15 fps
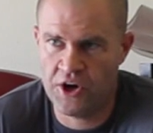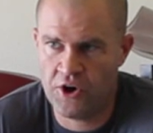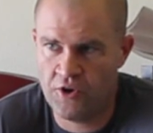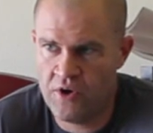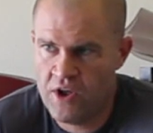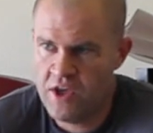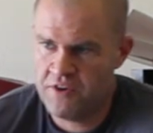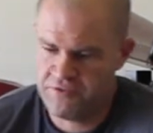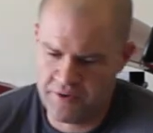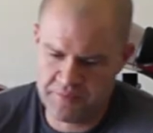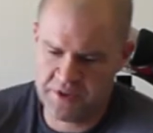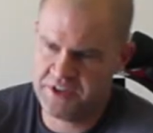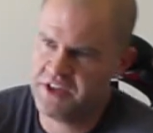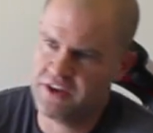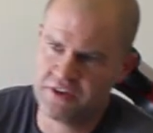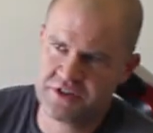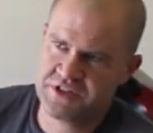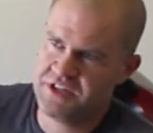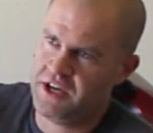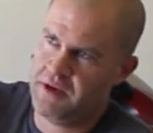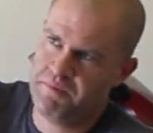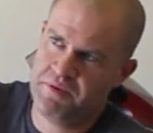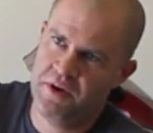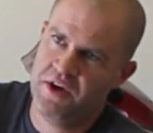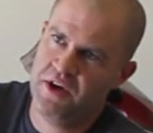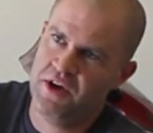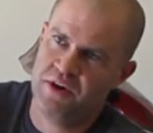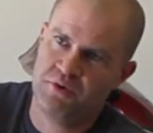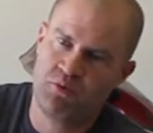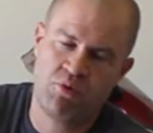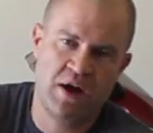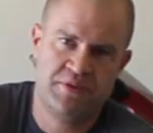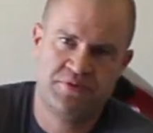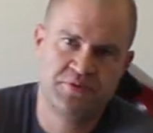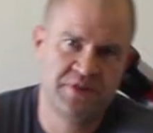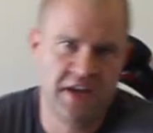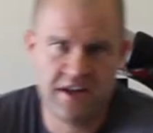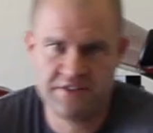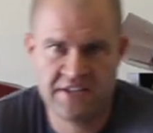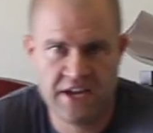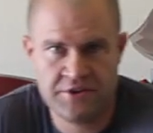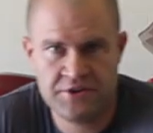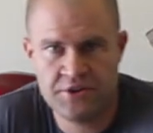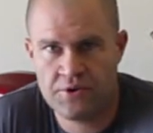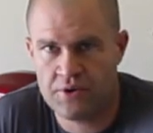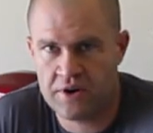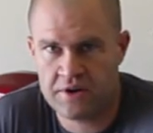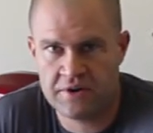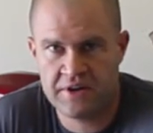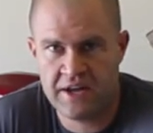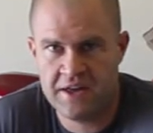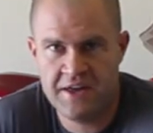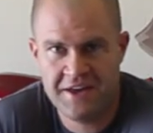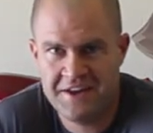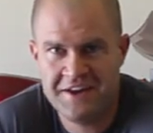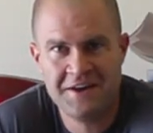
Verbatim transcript: go from the dealership right through downtown New York, okay?